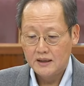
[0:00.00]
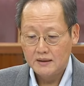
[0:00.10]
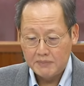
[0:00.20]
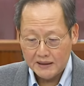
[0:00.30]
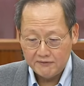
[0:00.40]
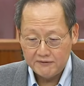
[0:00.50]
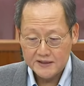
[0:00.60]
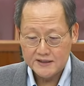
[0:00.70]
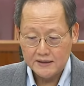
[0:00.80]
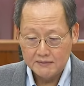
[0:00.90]
It
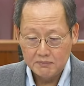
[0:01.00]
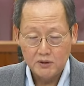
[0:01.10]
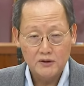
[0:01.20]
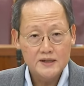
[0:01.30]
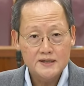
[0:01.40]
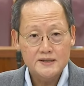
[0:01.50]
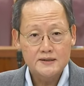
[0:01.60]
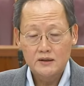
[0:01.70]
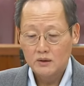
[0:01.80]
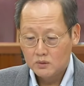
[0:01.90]
benefits
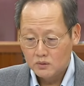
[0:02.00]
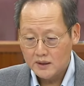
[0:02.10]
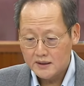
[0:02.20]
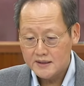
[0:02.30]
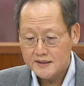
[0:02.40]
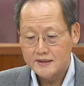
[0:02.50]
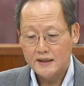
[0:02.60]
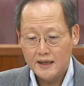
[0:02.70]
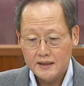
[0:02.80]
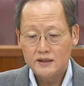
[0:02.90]
employers, workers,
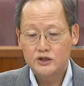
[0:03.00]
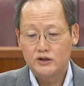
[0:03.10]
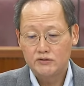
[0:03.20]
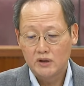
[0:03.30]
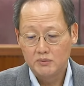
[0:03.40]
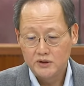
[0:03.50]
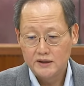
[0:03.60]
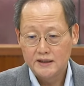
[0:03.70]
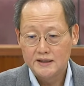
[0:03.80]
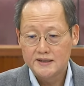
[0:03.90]
and the general
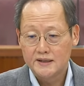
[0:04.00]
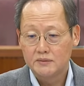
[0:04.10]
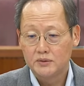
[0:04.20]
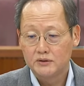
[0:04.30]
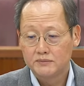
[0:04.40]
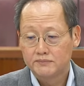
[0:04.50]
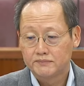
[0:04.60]
community in Singapore.